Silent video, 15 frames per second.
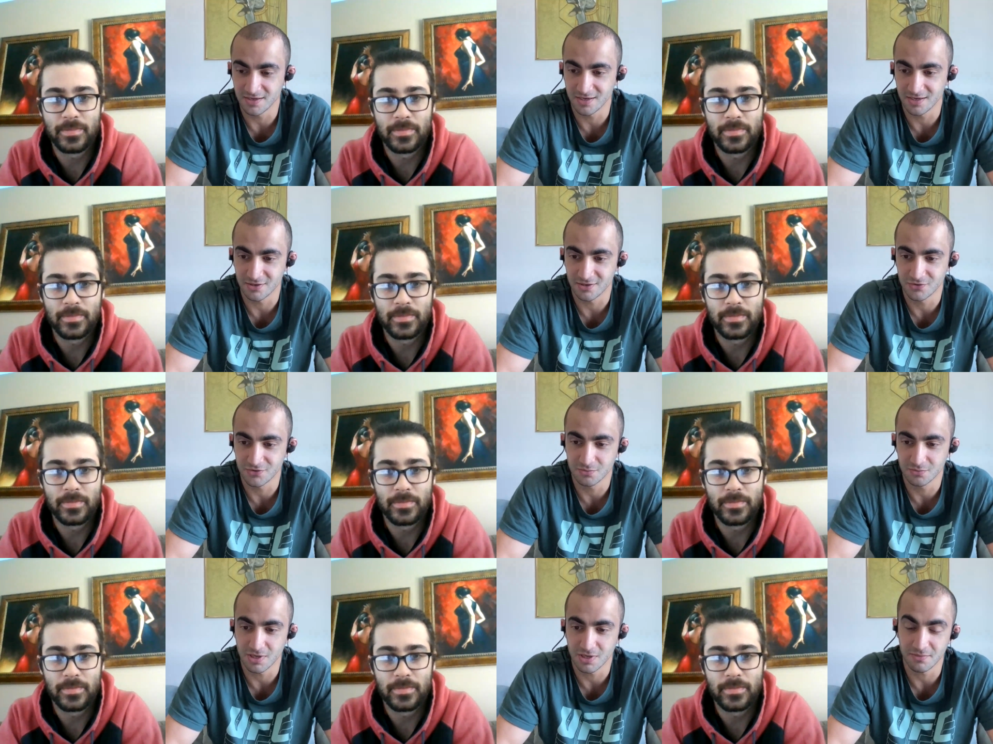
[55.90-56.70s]

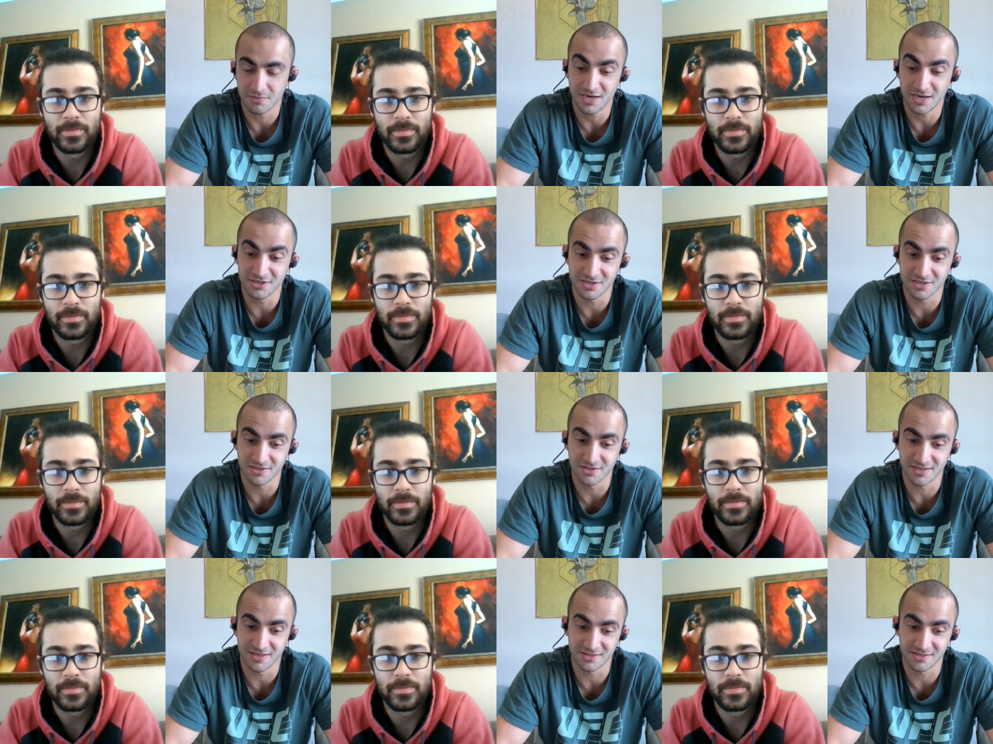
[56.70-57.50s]
Speaker 1: to my
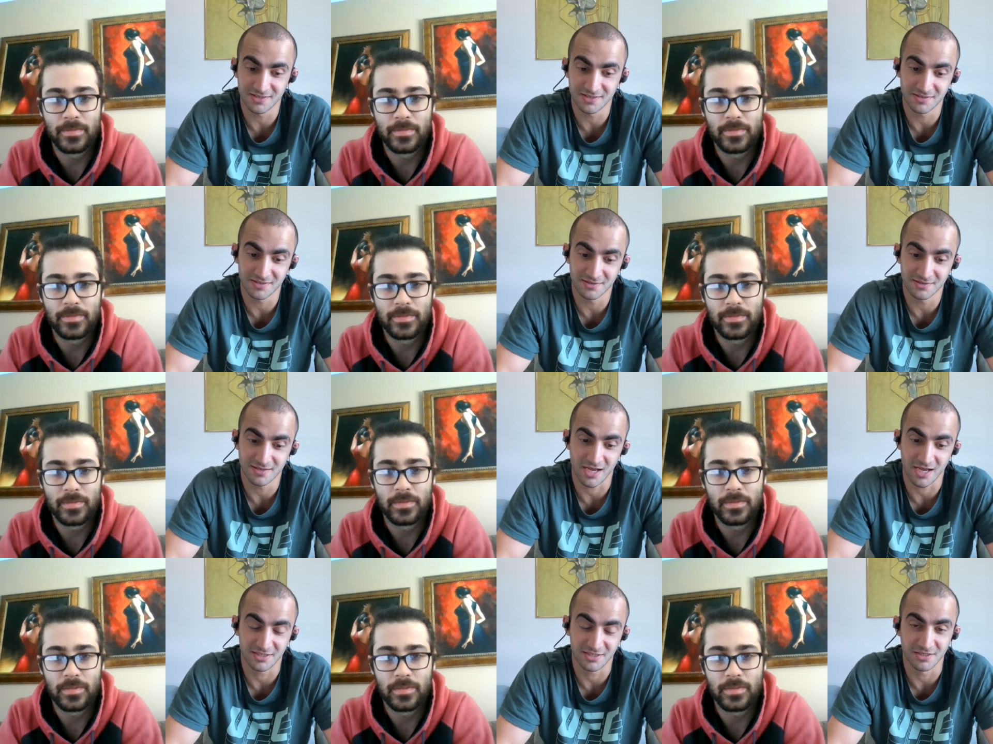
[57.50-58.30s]
manager that
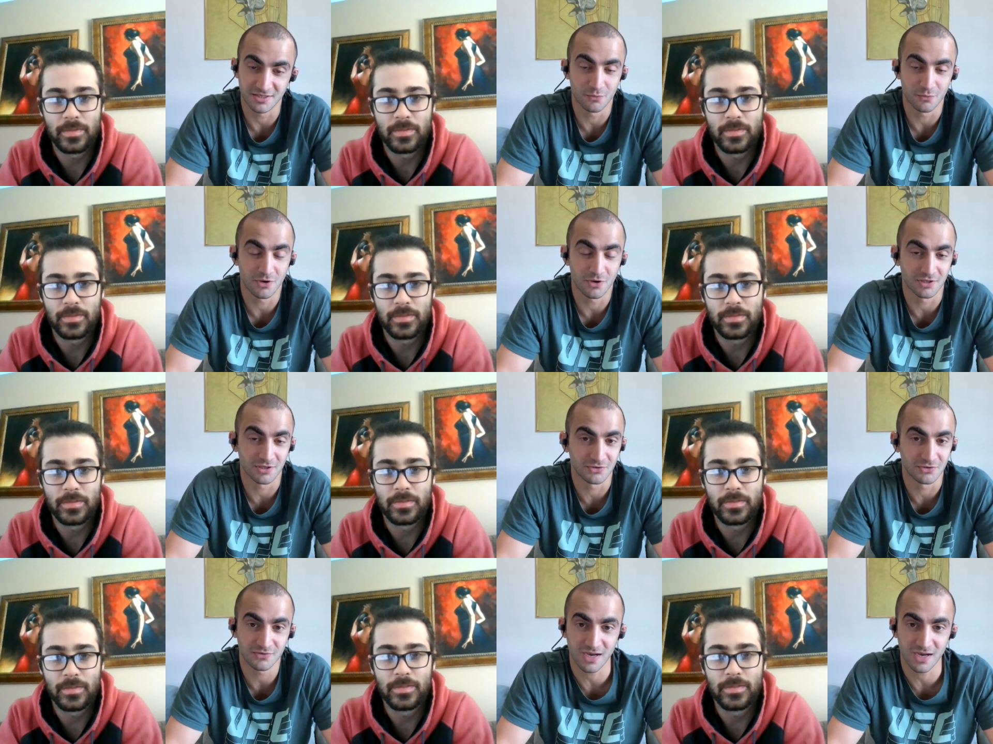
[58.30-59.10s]
I didn't
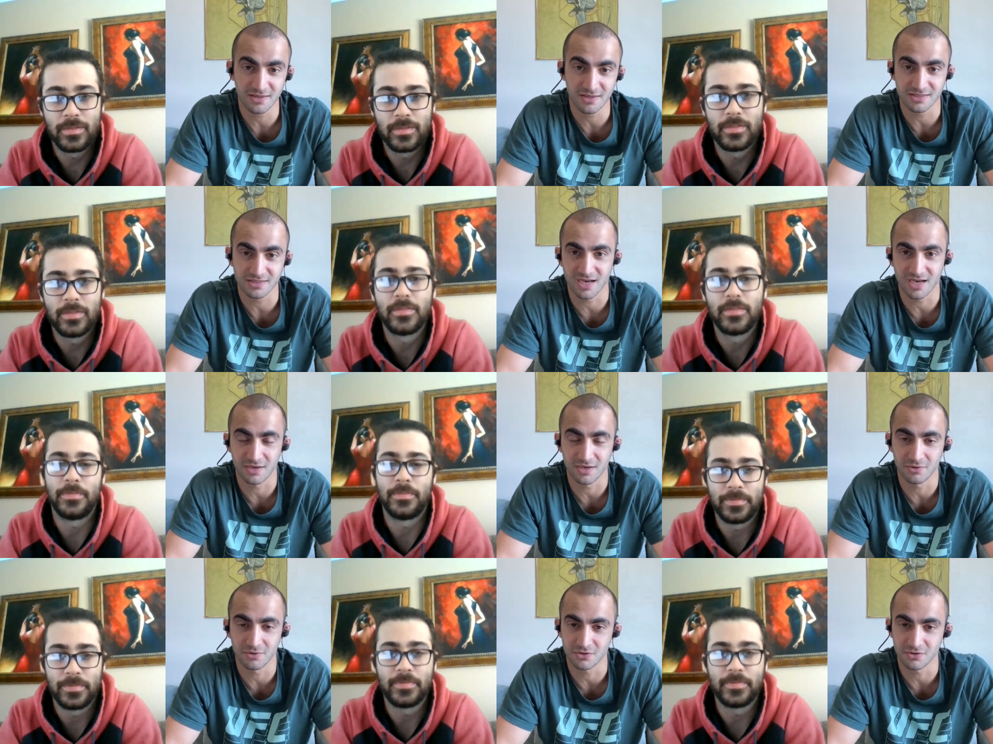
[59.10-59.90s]
want to fight this
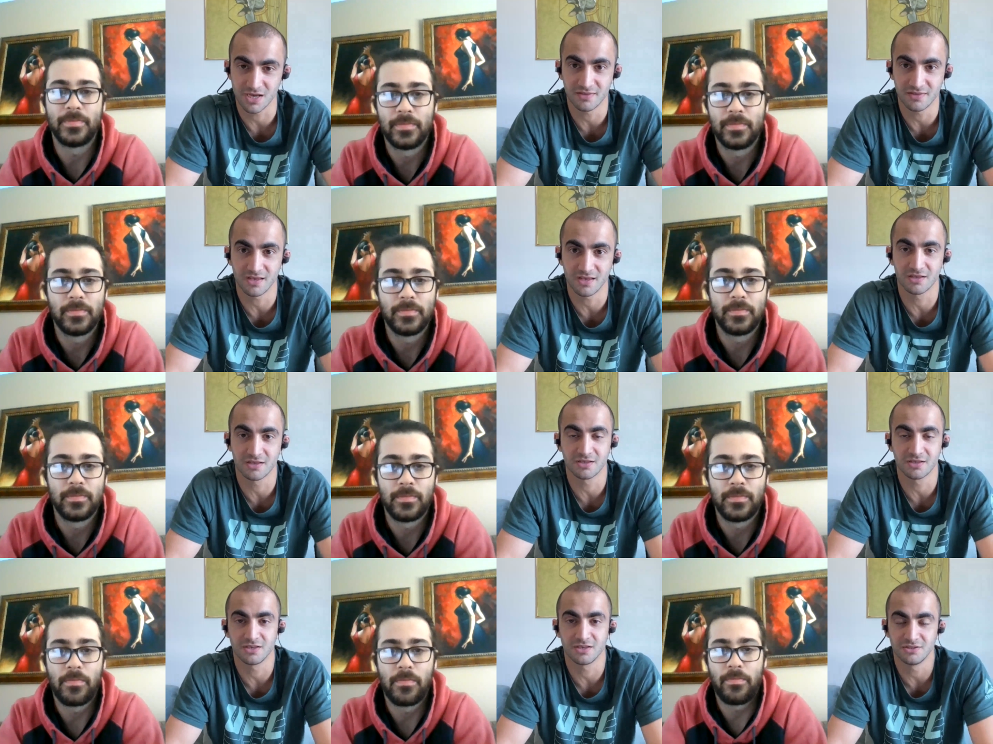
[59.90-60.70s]
guy because I
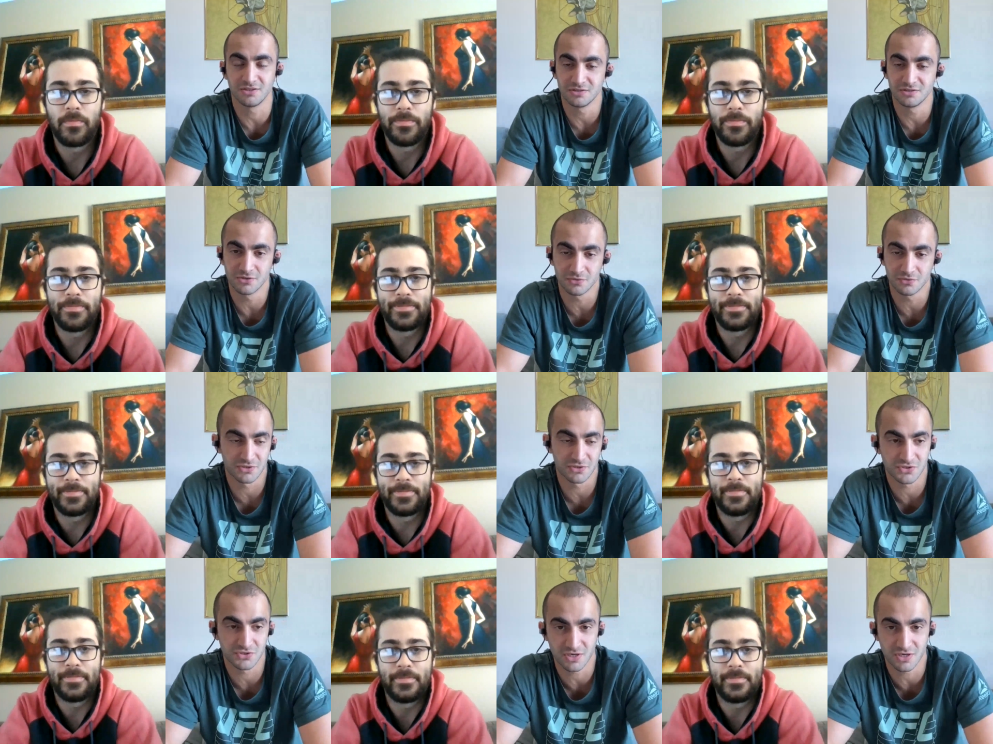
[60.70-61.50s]
think he
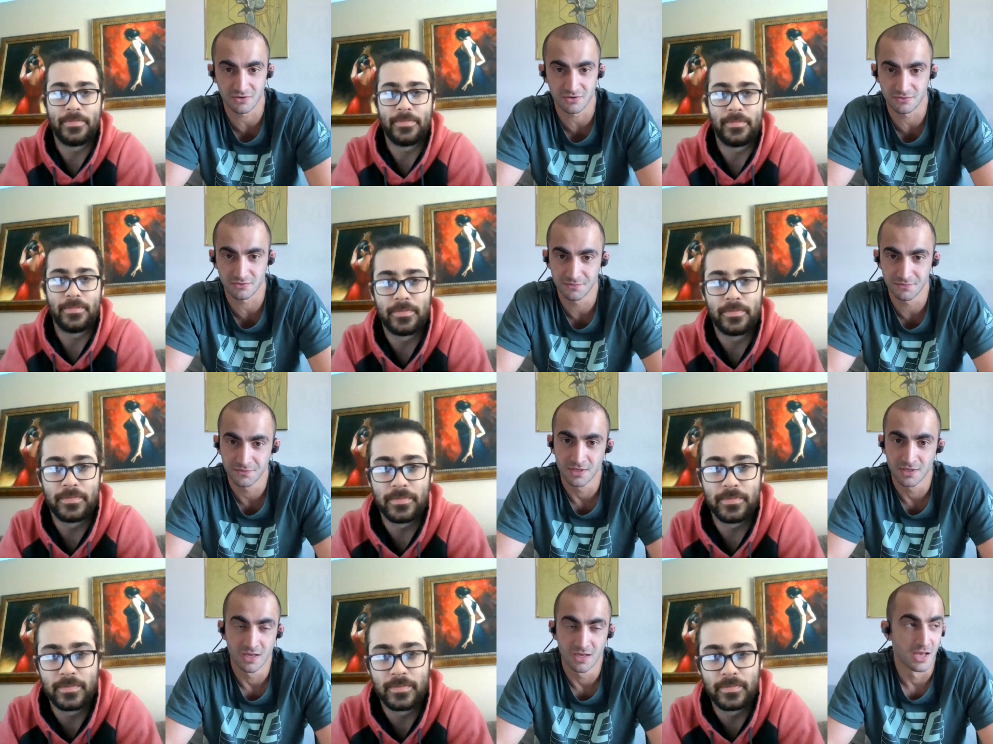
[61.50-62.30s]
didn't deserve.
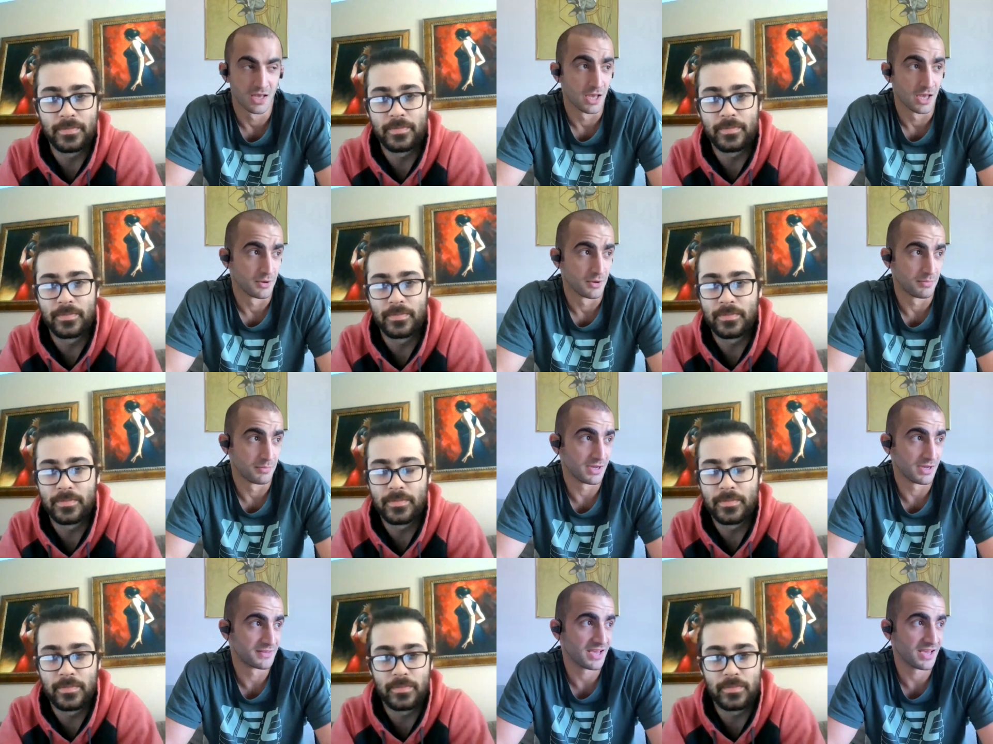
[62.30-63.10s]

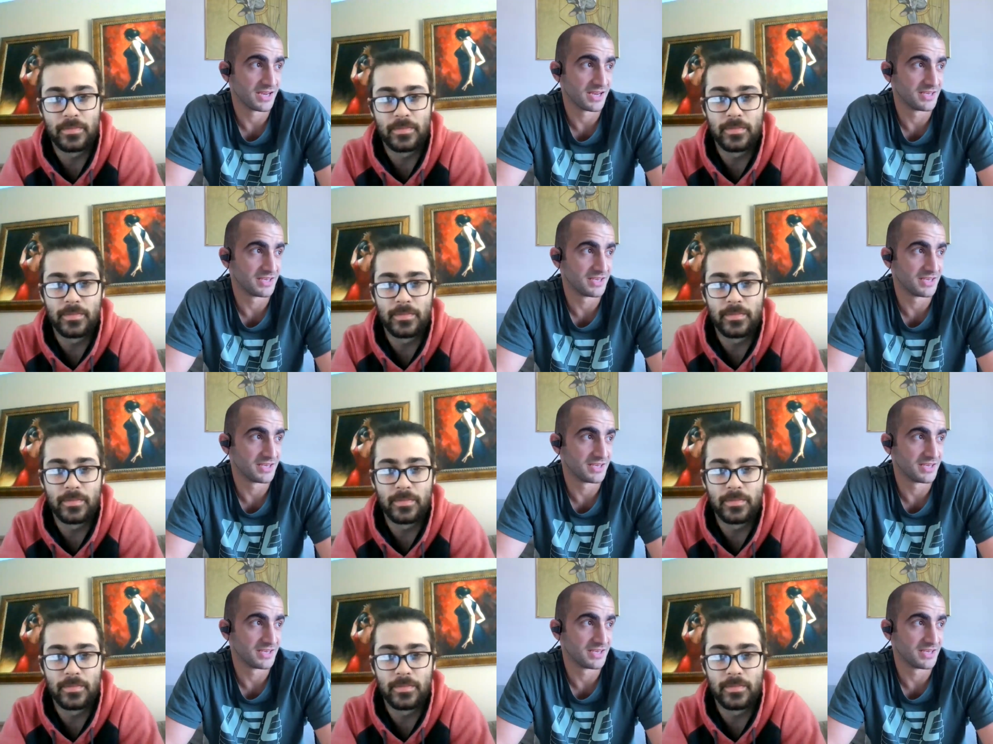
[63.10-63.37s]
But